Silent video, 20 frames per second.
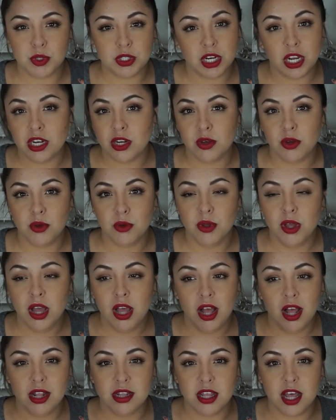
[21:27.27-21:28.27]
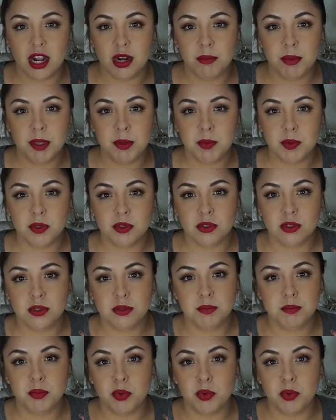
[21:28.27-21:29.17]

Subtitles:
which I know a lot of people's